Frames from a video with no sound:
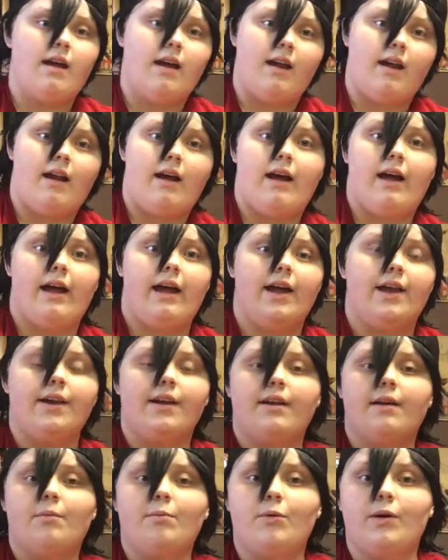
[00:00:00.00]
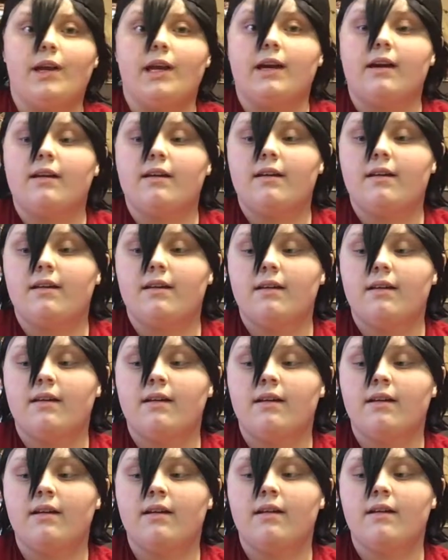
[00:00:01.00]
And I ended up winning,
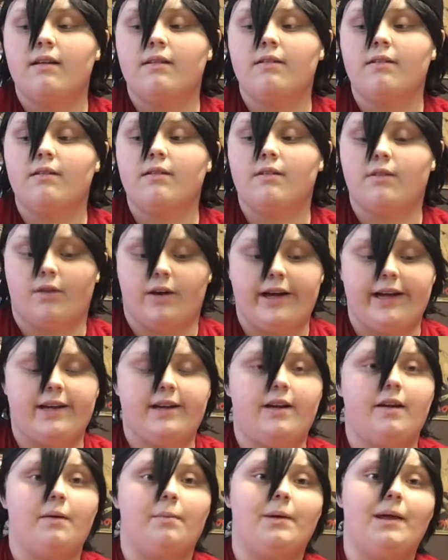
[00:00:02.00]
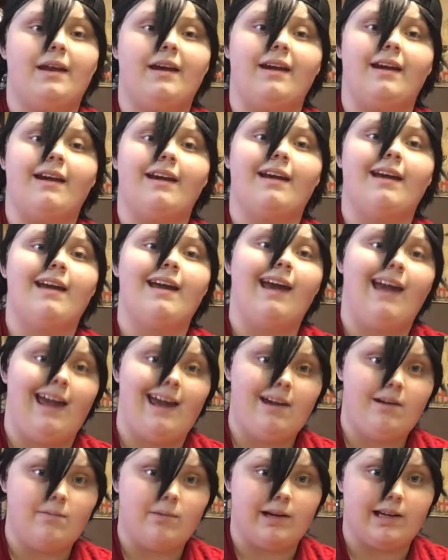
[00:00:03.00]
so I ended up getting
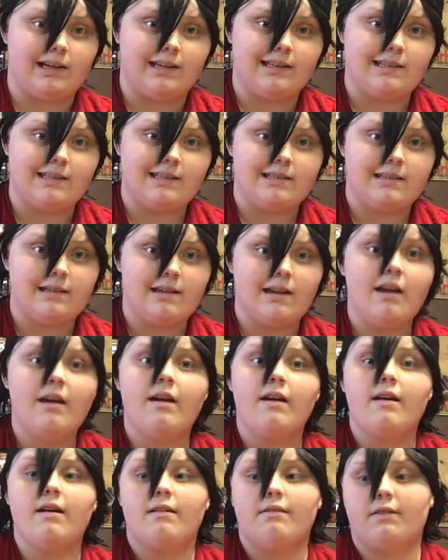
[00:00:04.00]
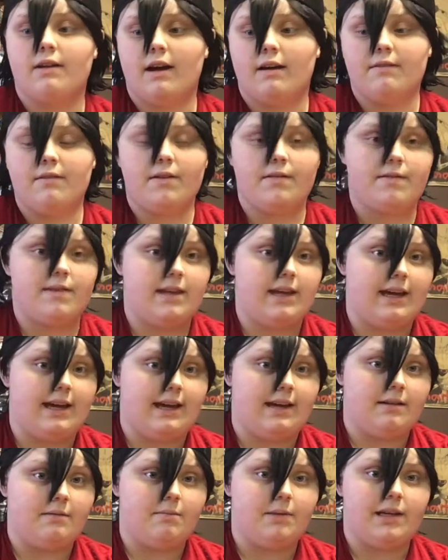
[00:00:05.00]
eight wigs, five of the
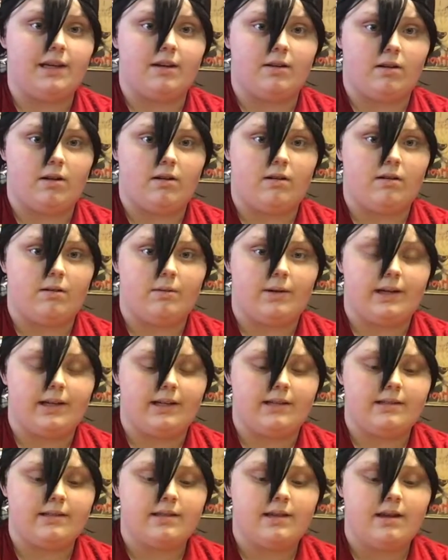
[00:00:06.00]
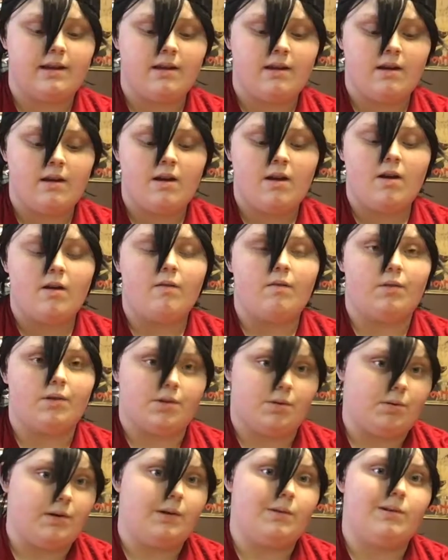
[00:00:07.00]
eight being long wigs,
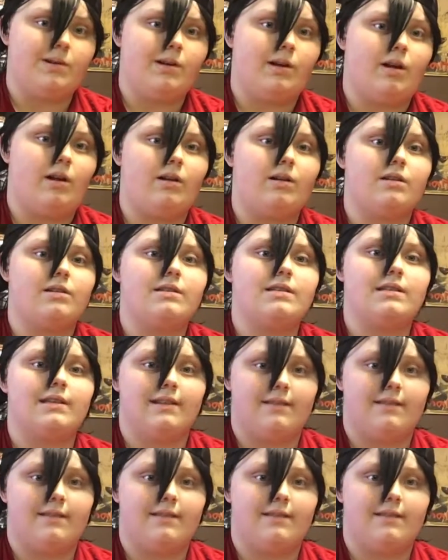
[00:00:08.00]
for $21.50,